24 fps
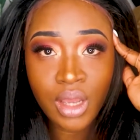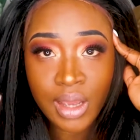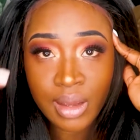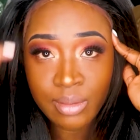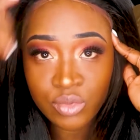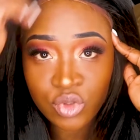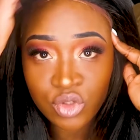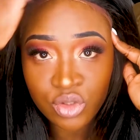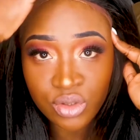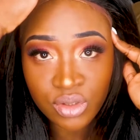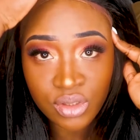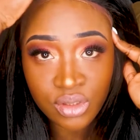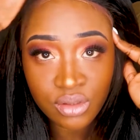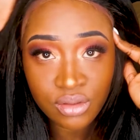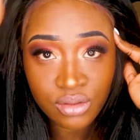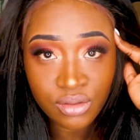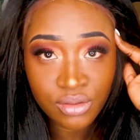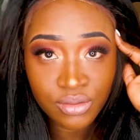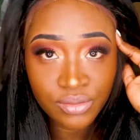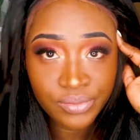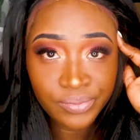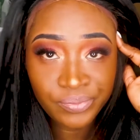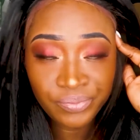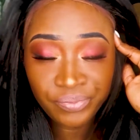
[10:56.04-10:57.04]
I'm doing
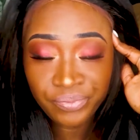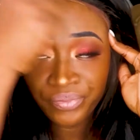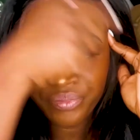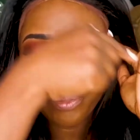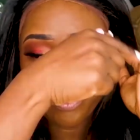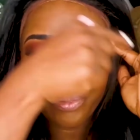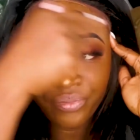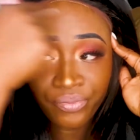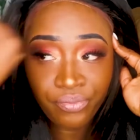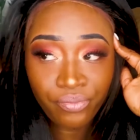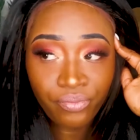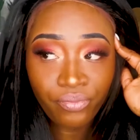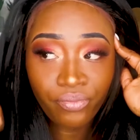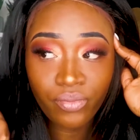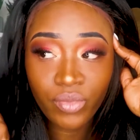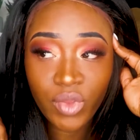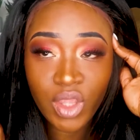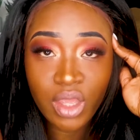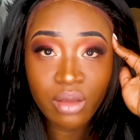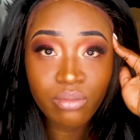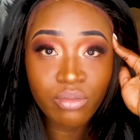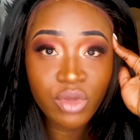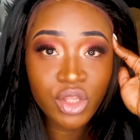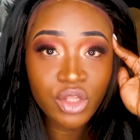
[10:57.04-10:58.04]

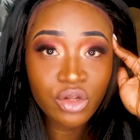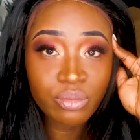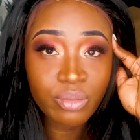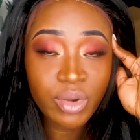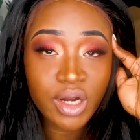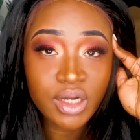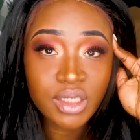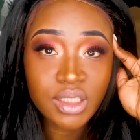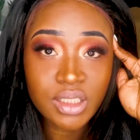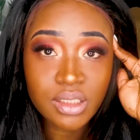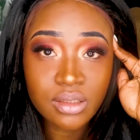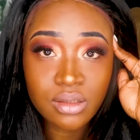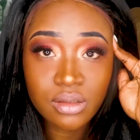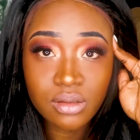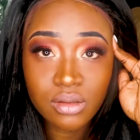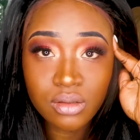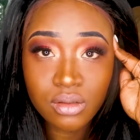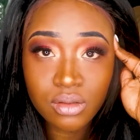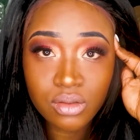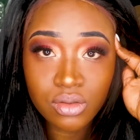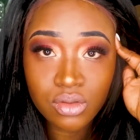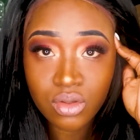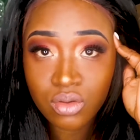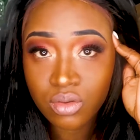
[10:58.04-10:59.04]
a middle part,
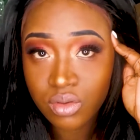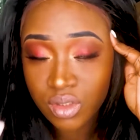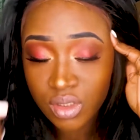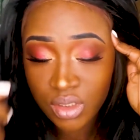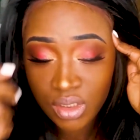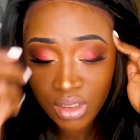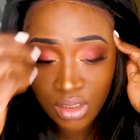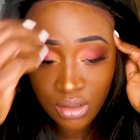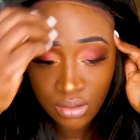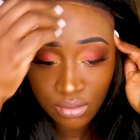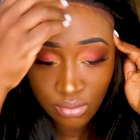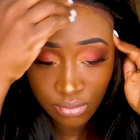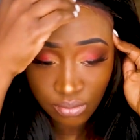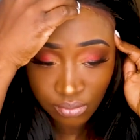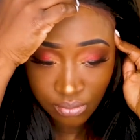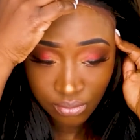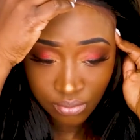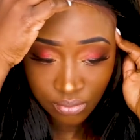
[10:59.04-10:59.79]
so we'll see.